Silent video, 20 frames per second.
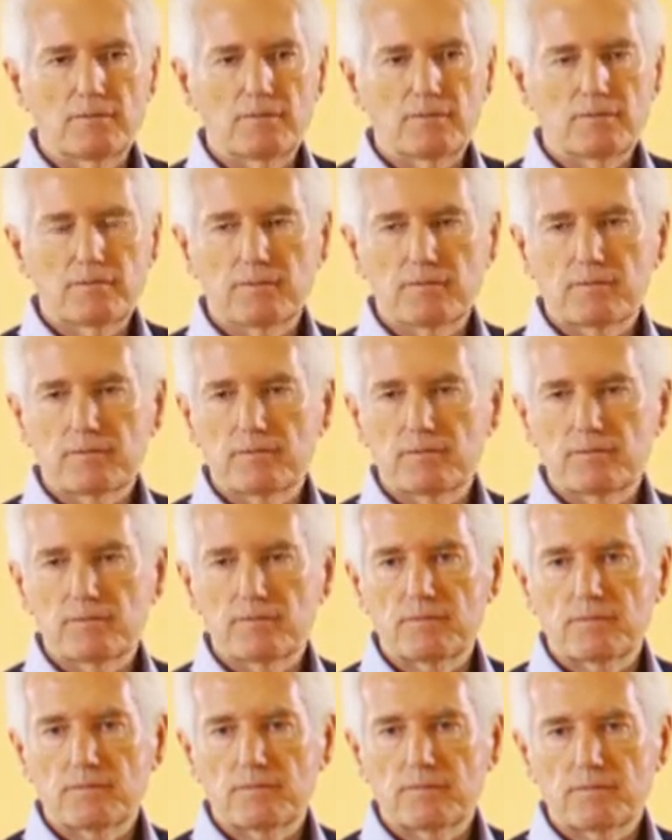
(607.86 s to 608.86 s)

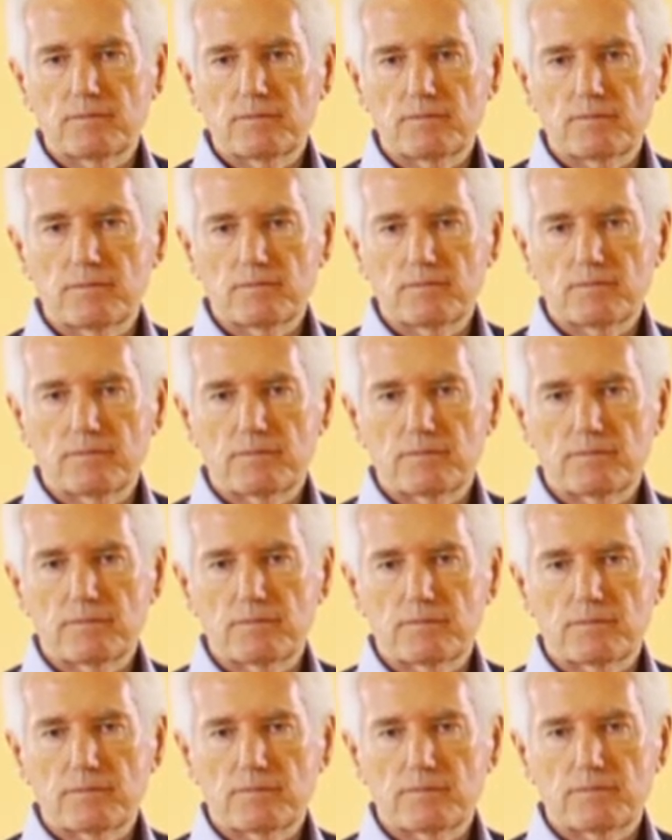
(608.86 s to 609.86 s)

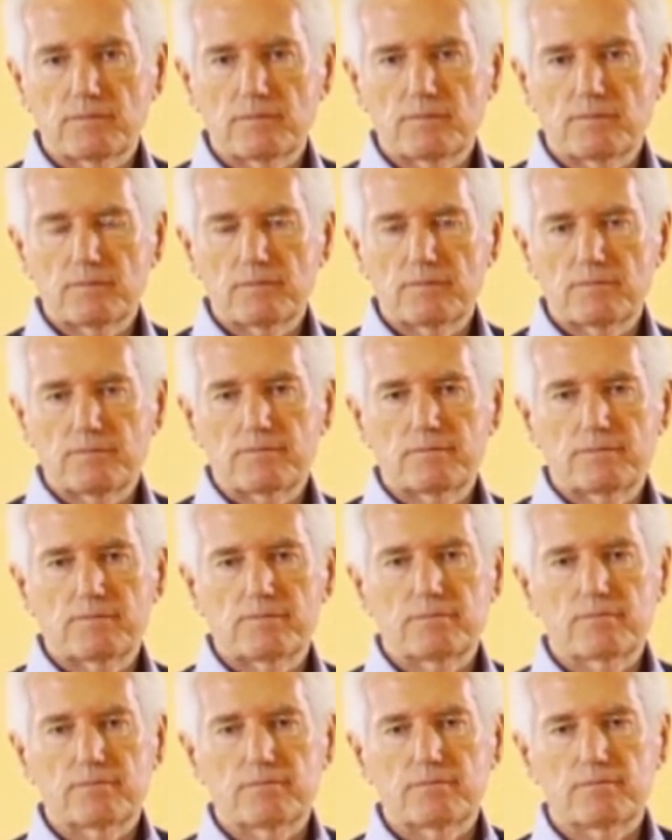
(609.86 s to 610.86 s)

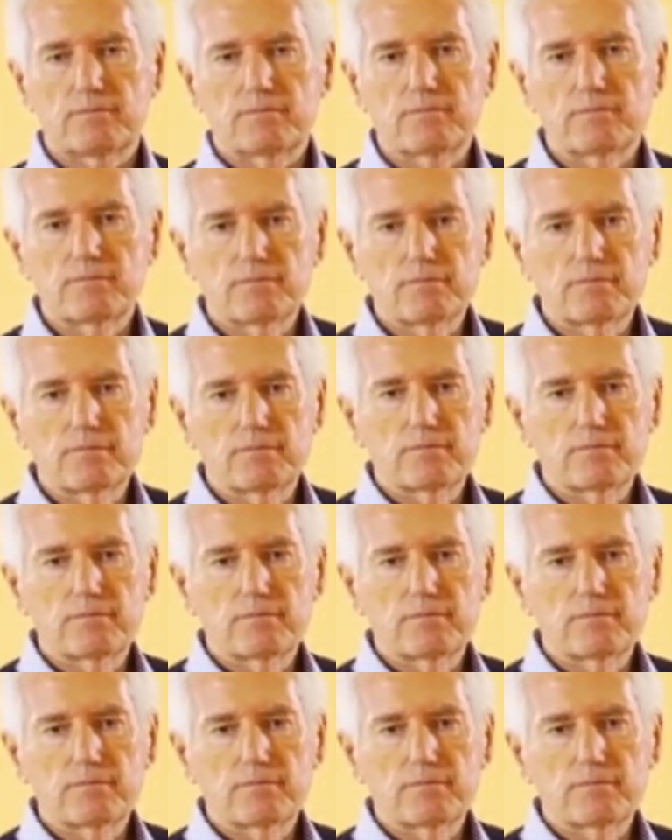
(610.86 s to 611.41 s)
No one is speaking in this clip.